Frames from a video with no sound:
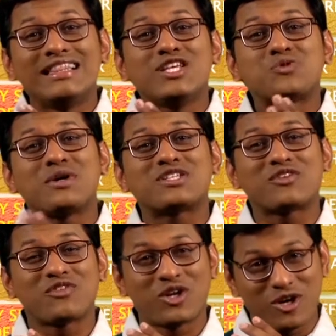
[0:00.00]
this
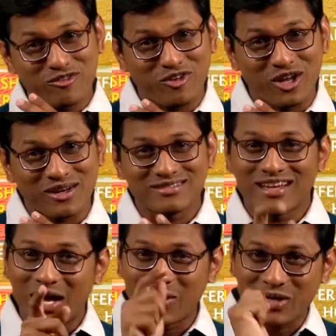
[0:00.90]
person will not fall.
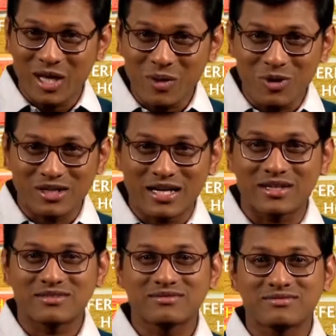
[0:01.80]
Are you clear about that?